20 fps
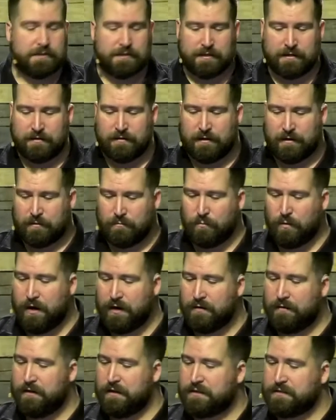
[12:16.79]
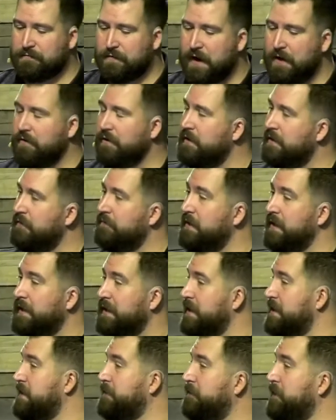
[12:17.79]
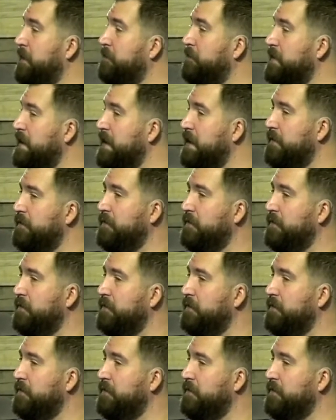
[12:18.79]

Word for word: in the one that's found in Leviticus 15,